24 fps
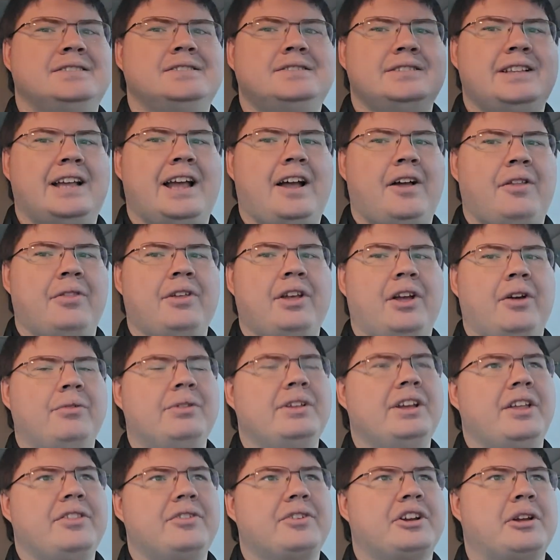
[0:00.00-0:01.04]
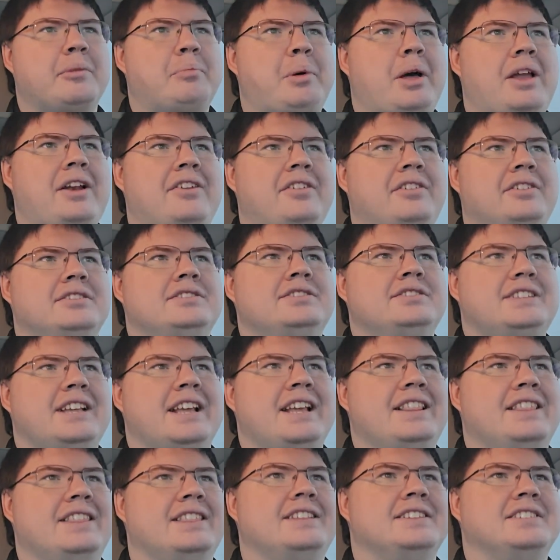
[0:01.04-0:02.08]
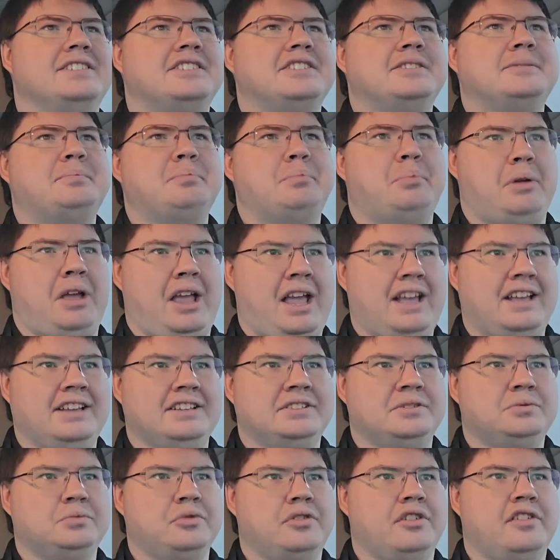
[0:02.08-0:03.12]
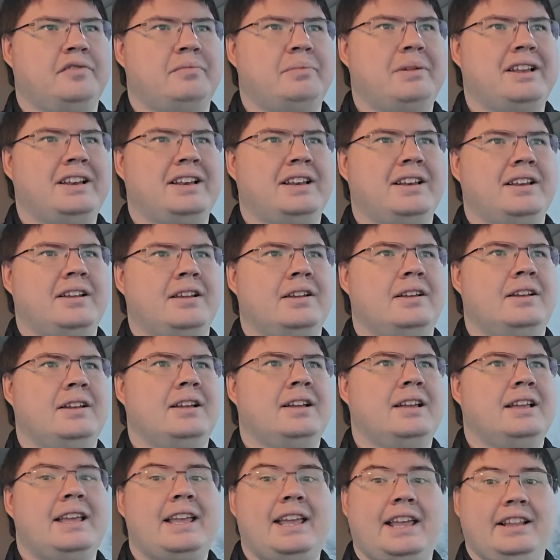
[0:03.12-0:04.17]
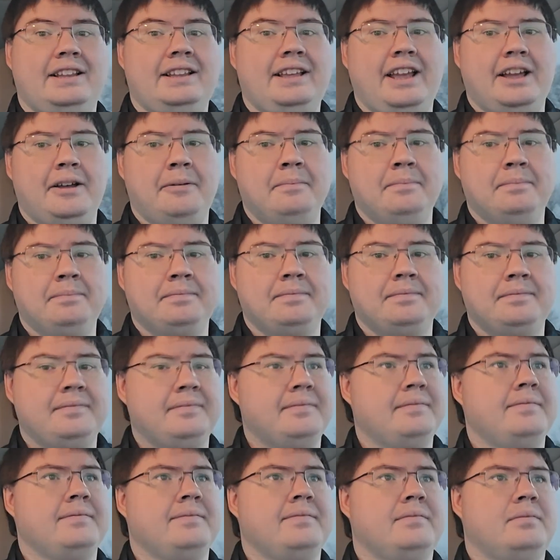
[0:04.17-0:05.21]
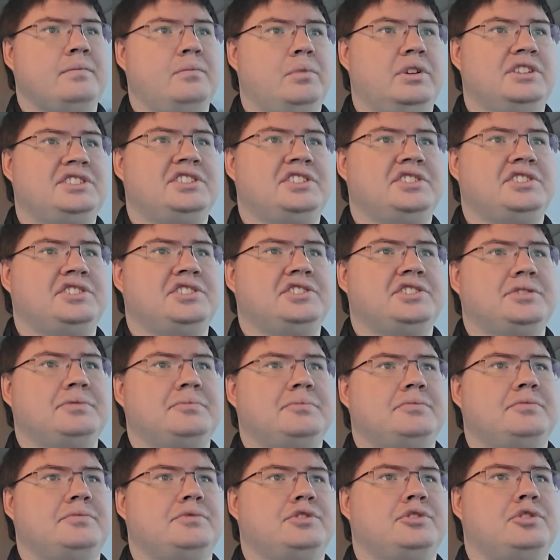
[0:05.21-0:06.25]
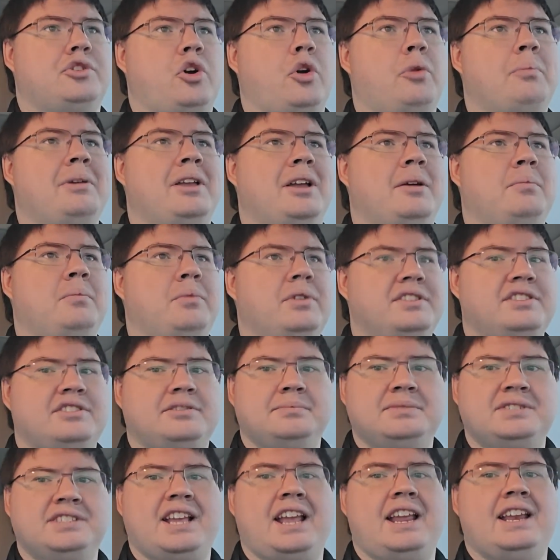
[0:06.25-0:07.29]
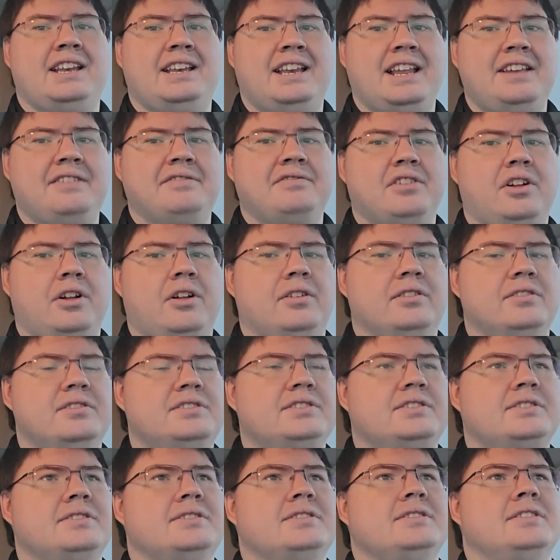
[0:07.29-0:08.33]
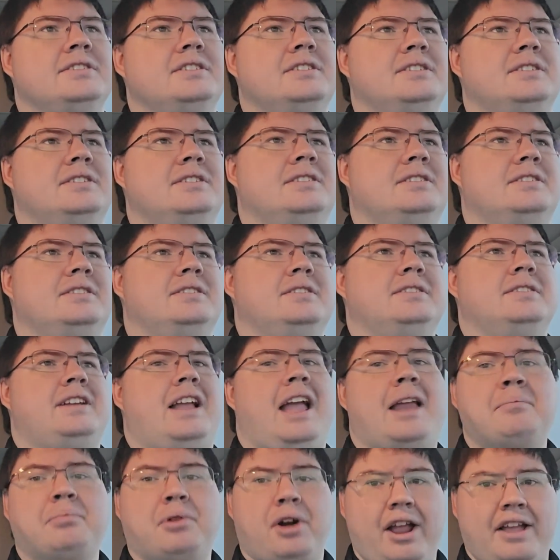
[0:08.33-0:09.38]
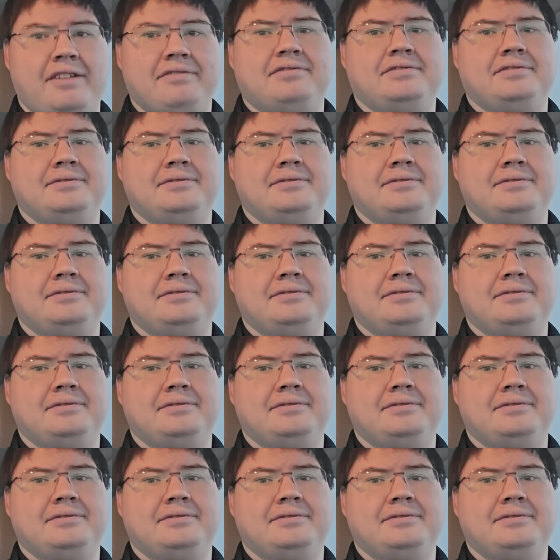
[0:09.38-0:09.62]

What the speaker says: Now, the only other competitors in the space would have been Helium, which is just Chromium with some sane defaults, and Brave.